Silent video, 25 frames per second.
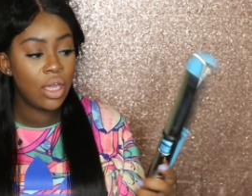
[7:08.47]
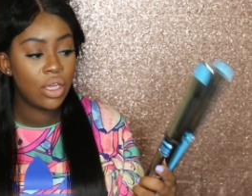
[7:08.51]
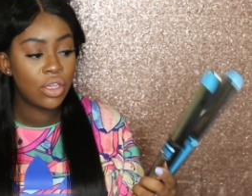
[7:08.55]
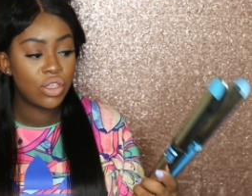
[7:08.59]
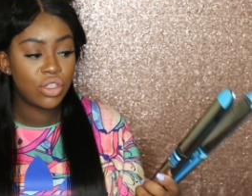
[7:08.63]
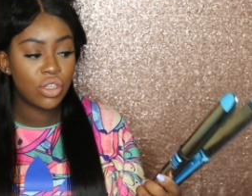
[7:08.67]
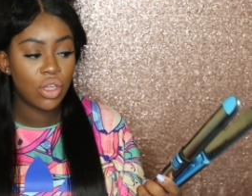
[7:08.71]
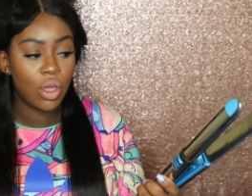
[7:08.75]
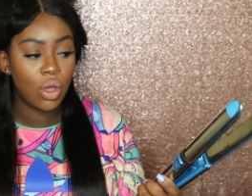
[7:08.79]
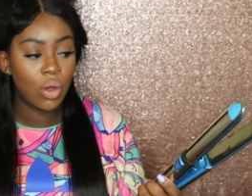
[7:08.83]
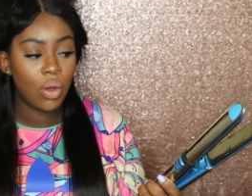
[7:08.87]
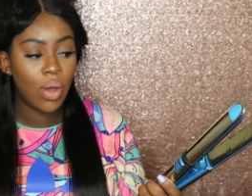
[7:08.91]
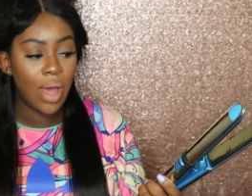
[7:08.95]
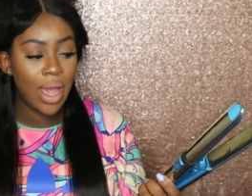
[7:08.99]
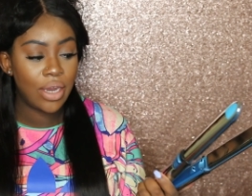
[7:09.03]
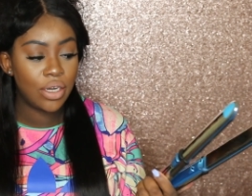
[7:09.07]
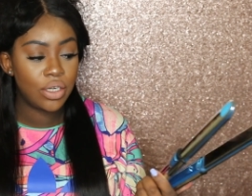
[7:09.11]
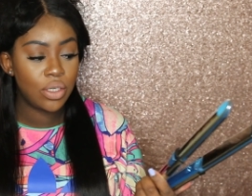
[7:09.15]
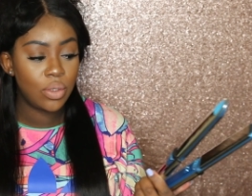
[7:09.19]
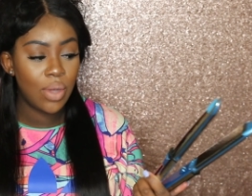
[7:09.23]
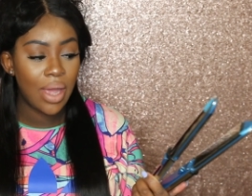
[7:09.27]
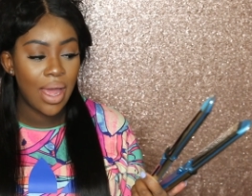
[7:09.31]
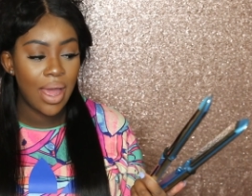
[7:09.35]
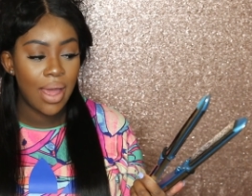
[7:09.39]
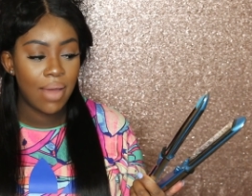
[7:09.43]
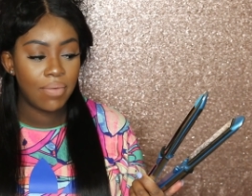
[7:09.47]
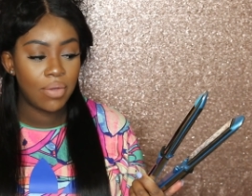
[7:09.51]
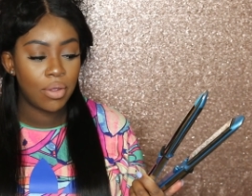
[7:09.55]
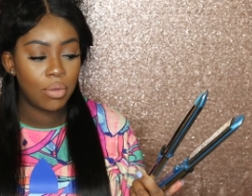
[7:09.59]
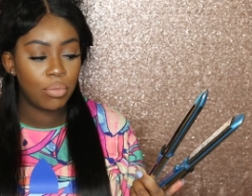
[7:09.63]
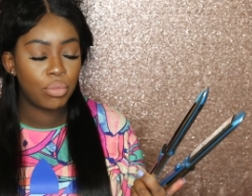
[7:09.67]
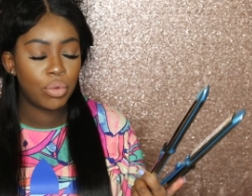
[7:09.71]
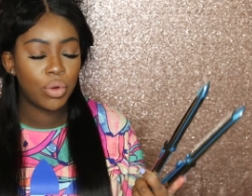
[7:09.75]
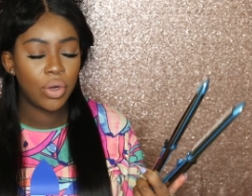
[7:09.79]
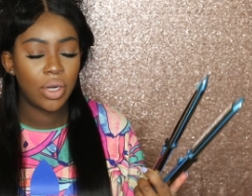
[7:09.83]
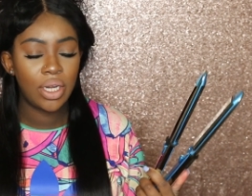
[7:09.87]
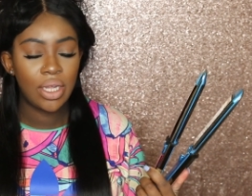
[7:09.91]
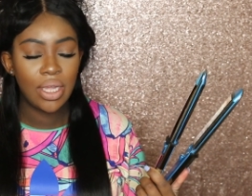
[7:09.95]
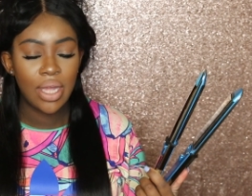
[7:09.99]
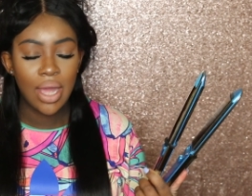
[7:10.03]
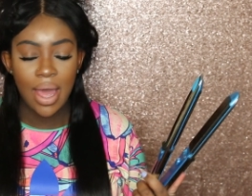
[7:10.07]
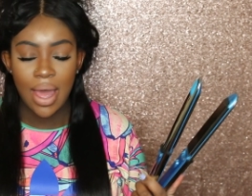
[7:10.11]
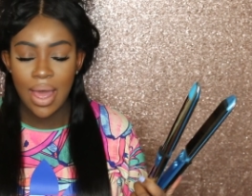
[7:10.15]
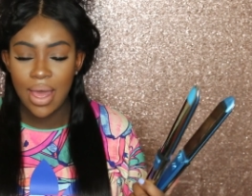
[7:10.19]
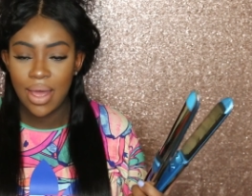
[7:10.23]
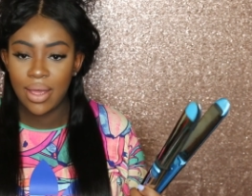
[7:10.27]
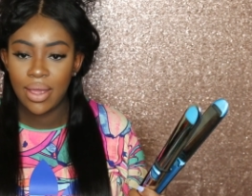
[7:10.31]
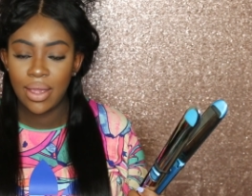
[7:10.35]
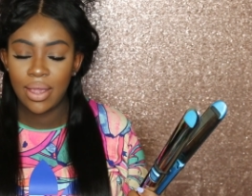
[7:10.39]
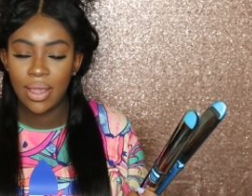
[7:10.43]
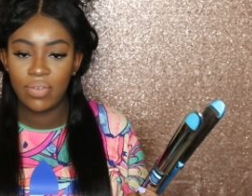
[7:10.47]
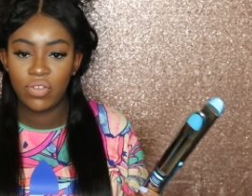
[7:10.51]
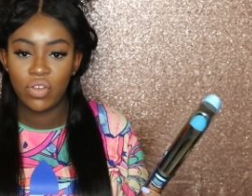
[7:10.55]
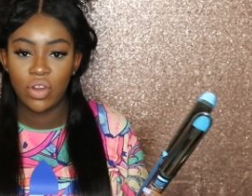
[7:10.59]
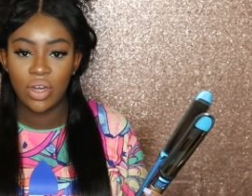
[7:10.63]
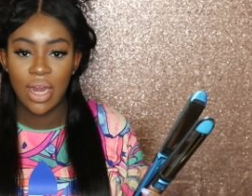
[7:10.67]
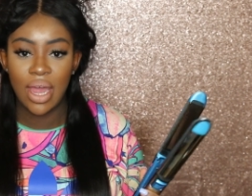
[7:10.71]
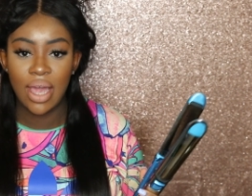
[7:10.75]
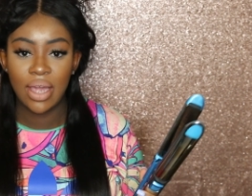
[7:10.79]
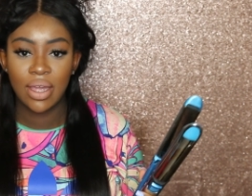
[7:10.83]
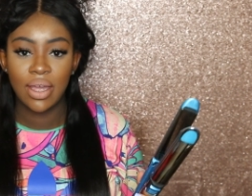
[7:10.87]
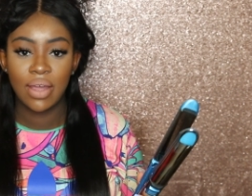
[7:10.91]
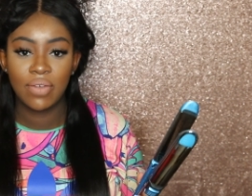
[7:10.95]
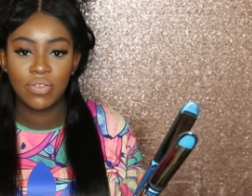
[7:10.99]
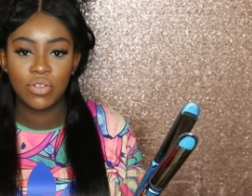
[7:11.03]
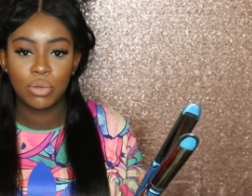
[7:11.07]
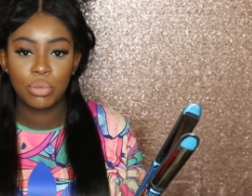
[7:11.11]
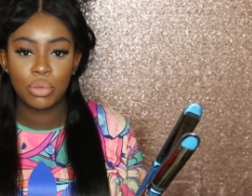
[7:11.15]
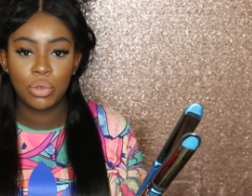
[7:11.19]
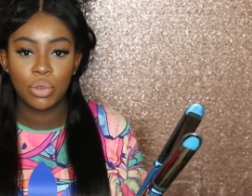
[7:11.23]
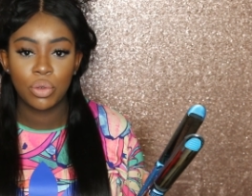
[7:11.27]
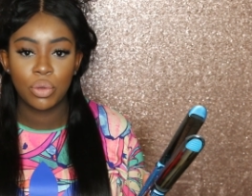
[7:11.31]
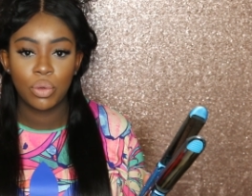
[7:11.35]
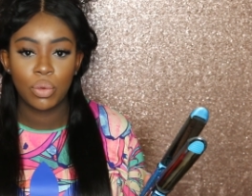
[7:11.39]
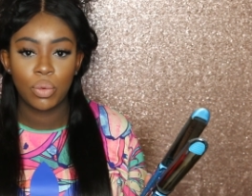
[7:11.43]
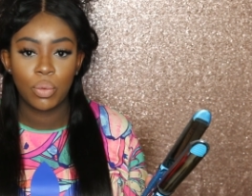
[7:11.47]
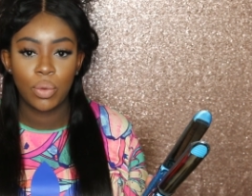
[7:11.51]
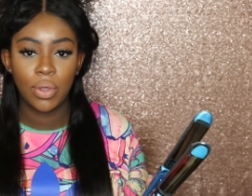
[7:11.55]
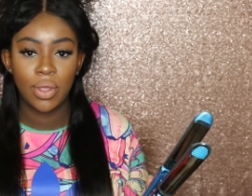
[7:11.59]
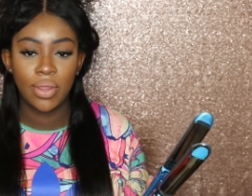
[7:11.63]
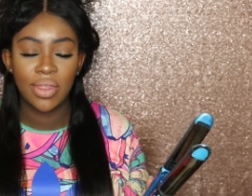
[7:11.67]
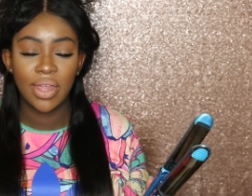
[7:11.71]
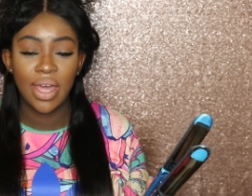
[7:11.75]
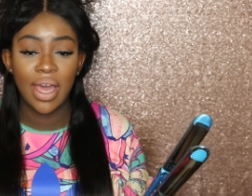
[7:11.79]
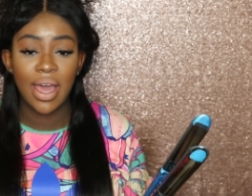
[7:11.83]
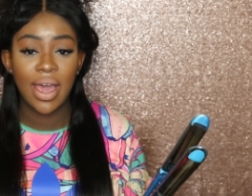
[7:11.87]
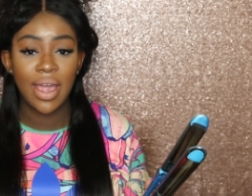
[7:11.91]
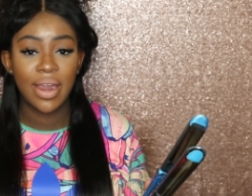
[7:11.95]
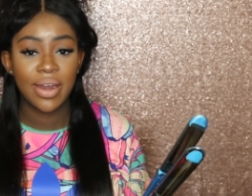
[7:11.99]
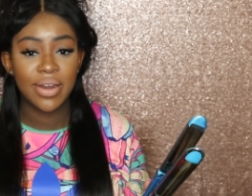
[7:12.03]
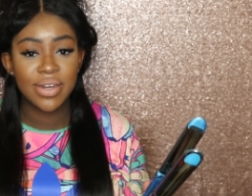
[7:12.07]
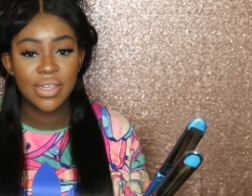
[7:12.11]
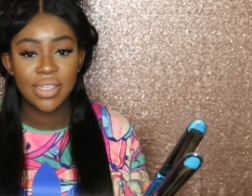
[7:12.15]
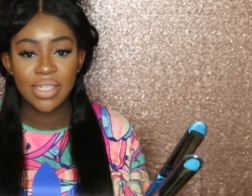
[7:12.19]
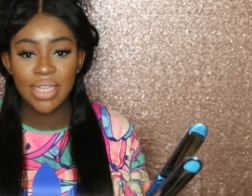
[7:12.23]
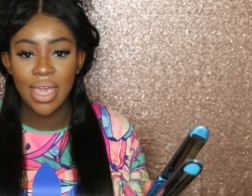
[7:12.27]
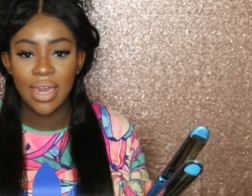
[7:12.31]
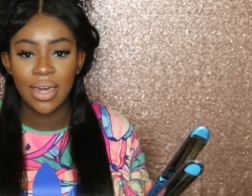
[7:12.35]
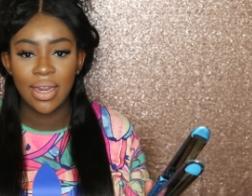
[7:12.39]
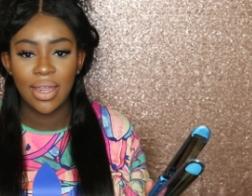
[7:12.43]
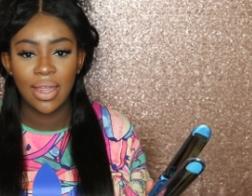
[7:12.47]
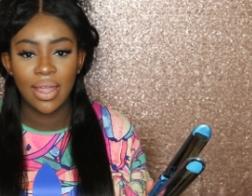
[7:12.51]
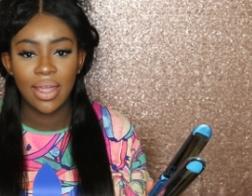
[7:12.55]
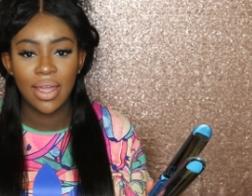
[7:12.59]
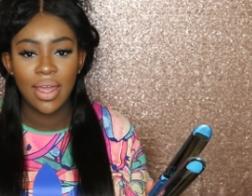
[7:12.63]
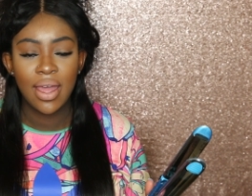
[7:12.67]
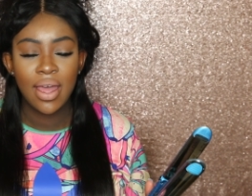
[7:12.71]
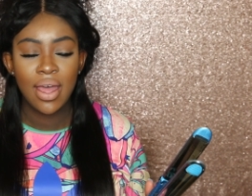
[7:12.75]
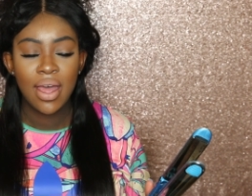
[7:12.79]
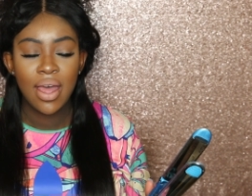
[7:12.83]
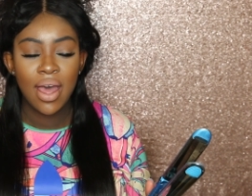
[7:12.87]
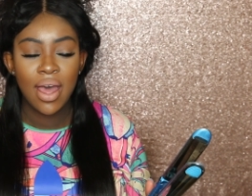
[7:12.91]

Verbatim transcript: So I do have it pretty high. If you're not comfortable with a higher setting,